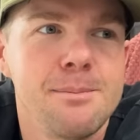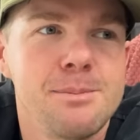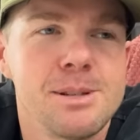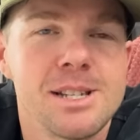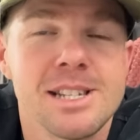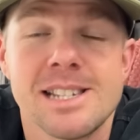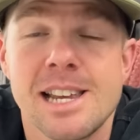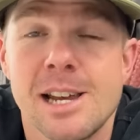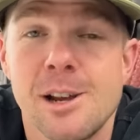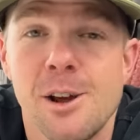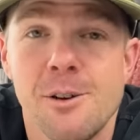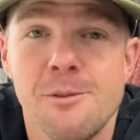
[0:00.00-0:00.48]

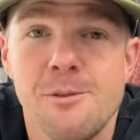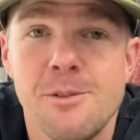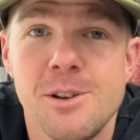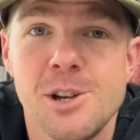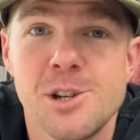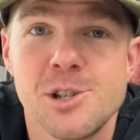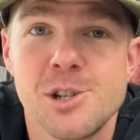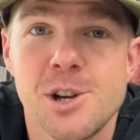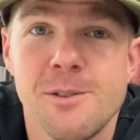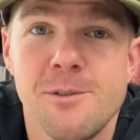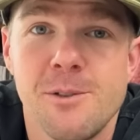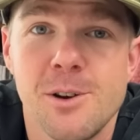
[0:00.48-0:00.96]
to see her
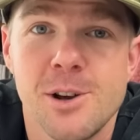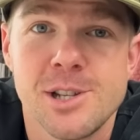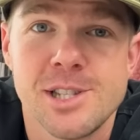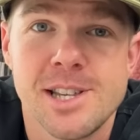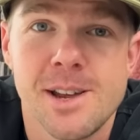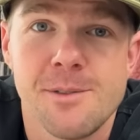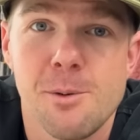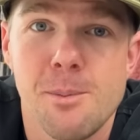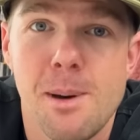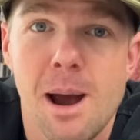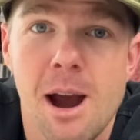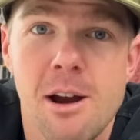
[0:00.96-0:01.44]
finish her
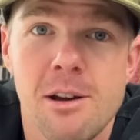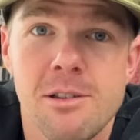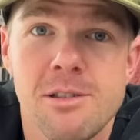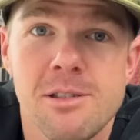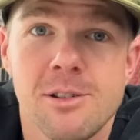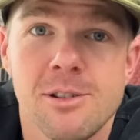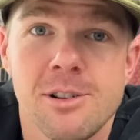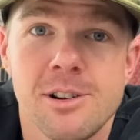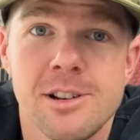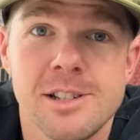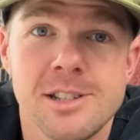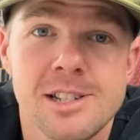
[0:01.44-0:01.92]
first ever
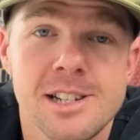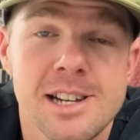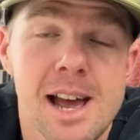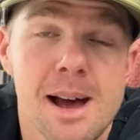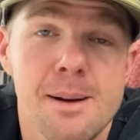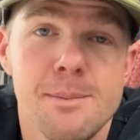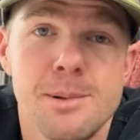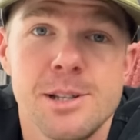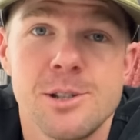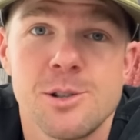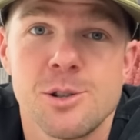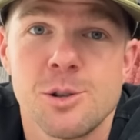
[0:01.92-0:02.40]
marathon and to
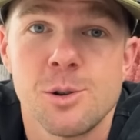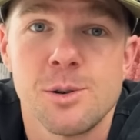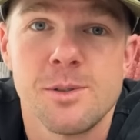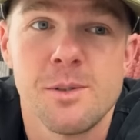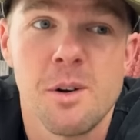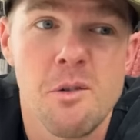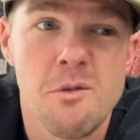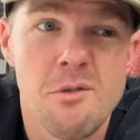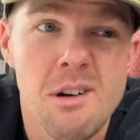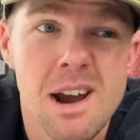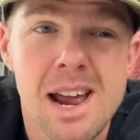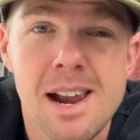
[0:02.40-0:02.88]
come in sort
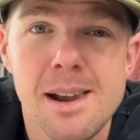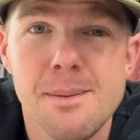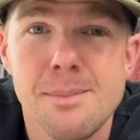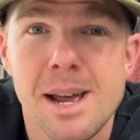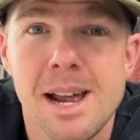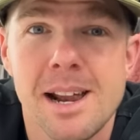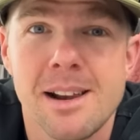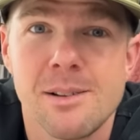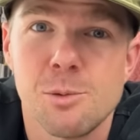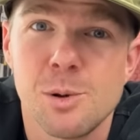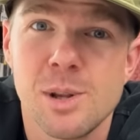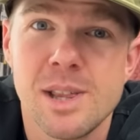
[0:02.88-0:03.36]
of around
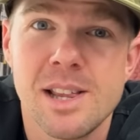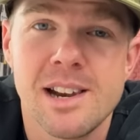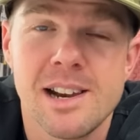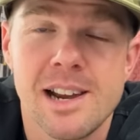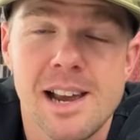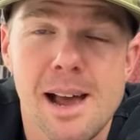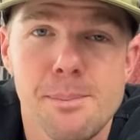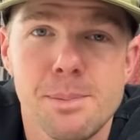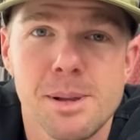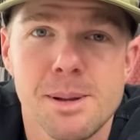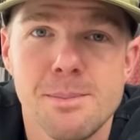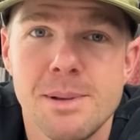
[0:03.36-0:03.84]
about within
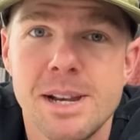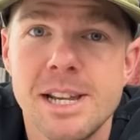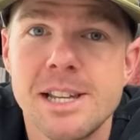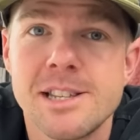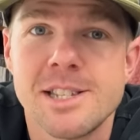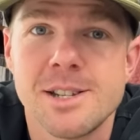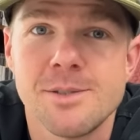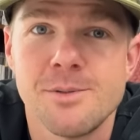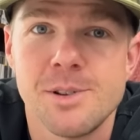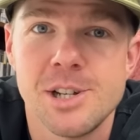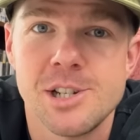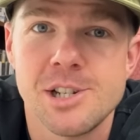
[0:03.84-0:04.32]
a couple of
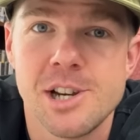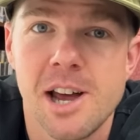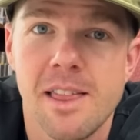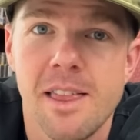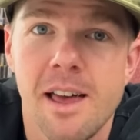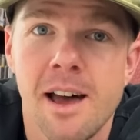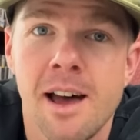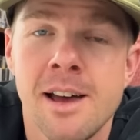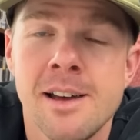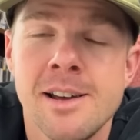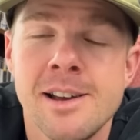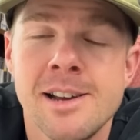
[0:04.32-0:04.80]
minutes of each
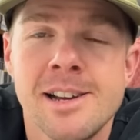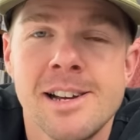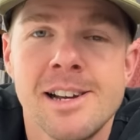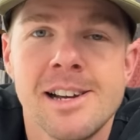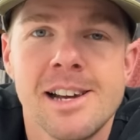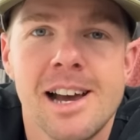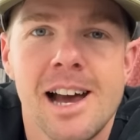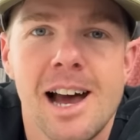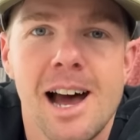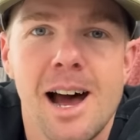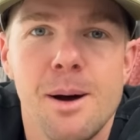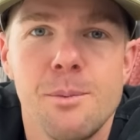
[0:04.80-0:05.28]
other
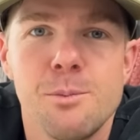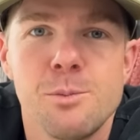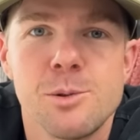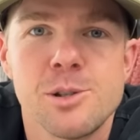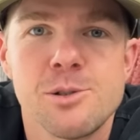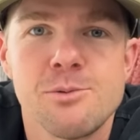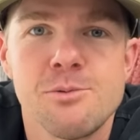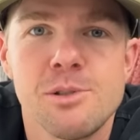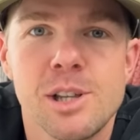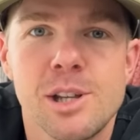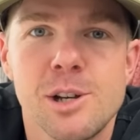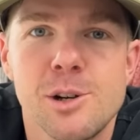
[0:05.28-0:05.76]

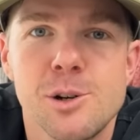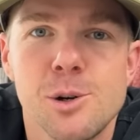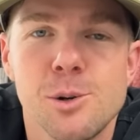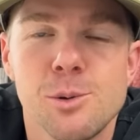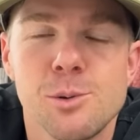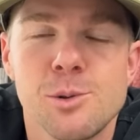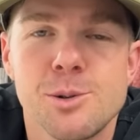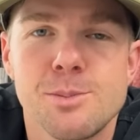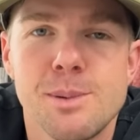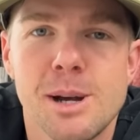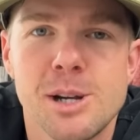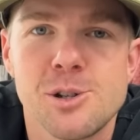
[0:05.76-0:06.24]
was a really
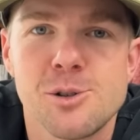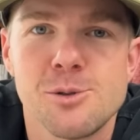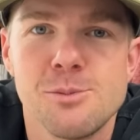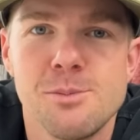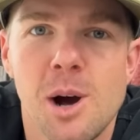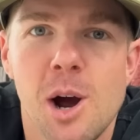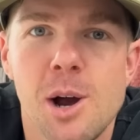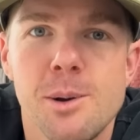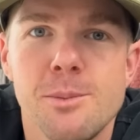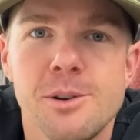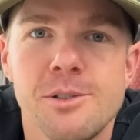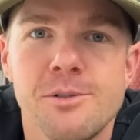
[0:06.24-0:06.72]
cool, special
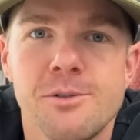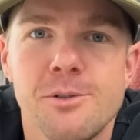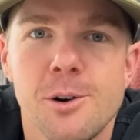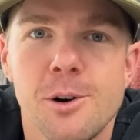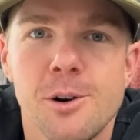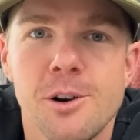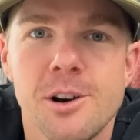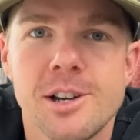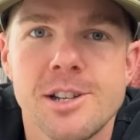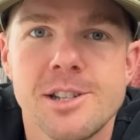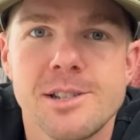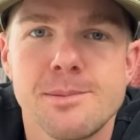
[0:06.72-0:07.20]
moment
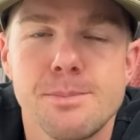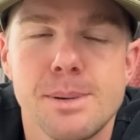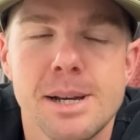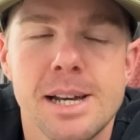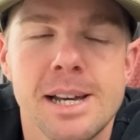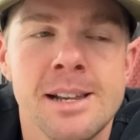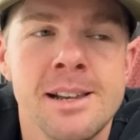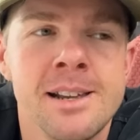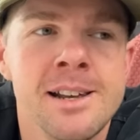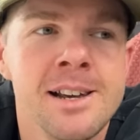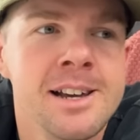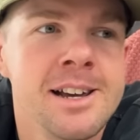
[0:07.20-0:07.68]
for us.
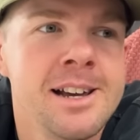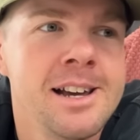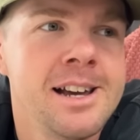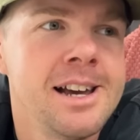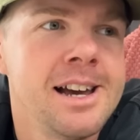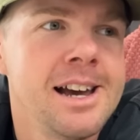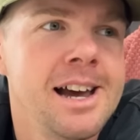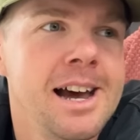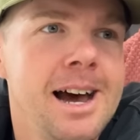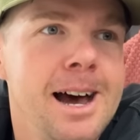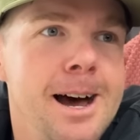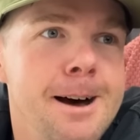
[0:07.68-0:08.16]
But
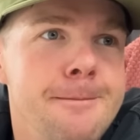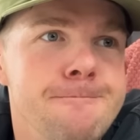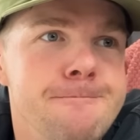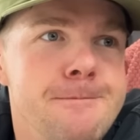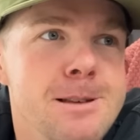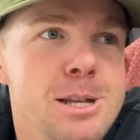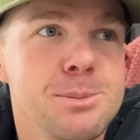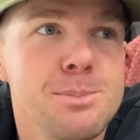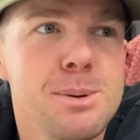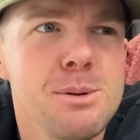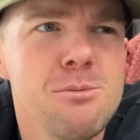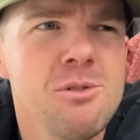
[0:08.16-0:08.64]

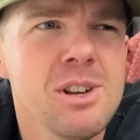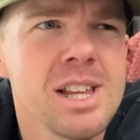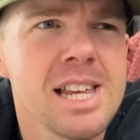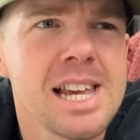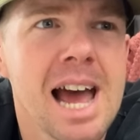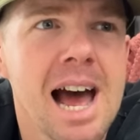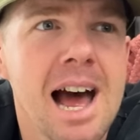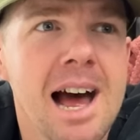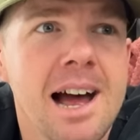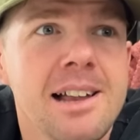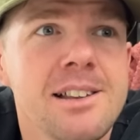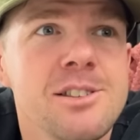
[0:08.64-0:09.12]
it's been
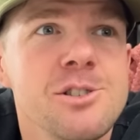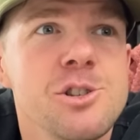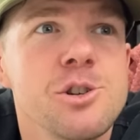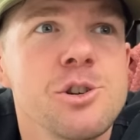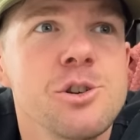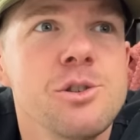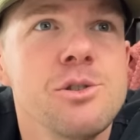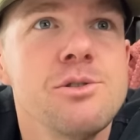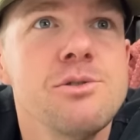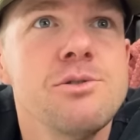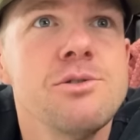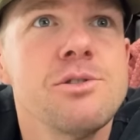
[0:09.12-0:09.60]
really hard
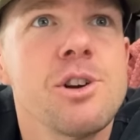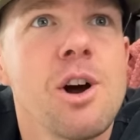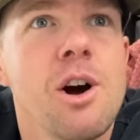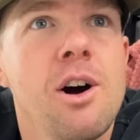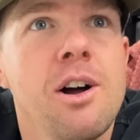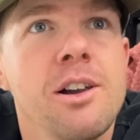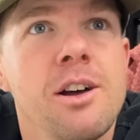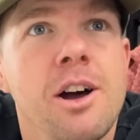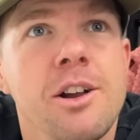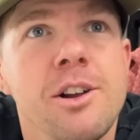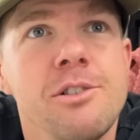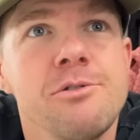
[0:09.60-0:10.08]
to
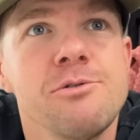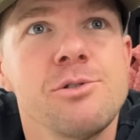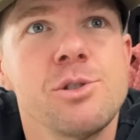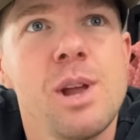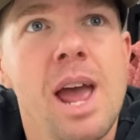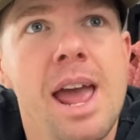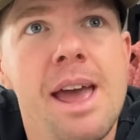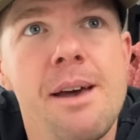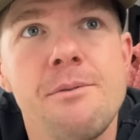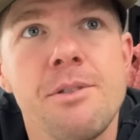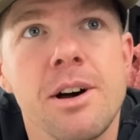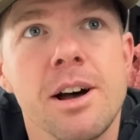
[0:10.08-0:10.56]
kind of, I don't
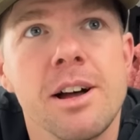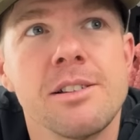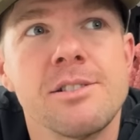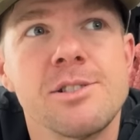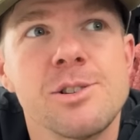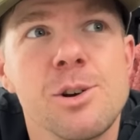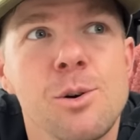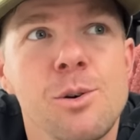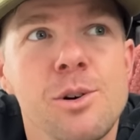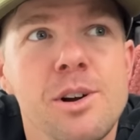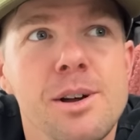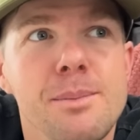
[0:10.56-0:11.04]
ever
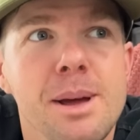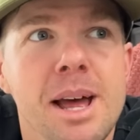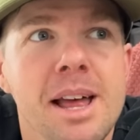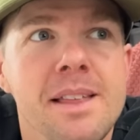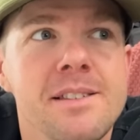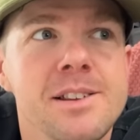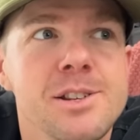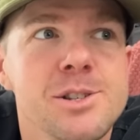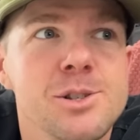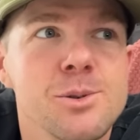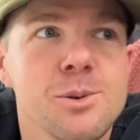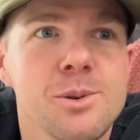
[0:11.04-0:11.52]
talk
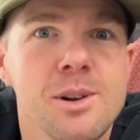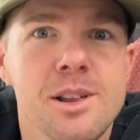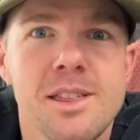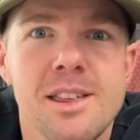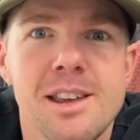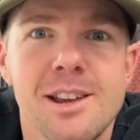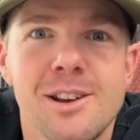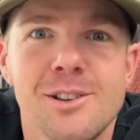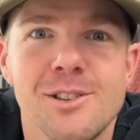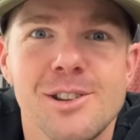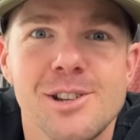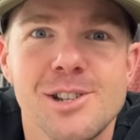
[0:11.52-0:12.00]
about this sort of
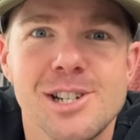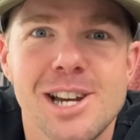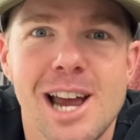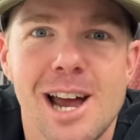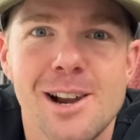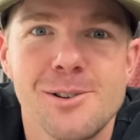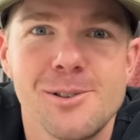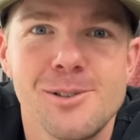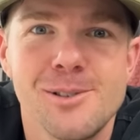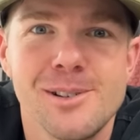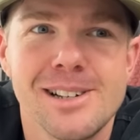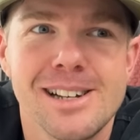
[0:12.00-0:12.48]
thing on the
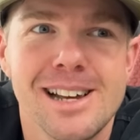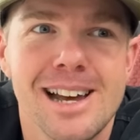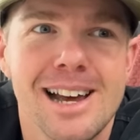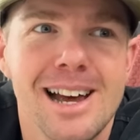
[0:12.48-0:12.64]
channel.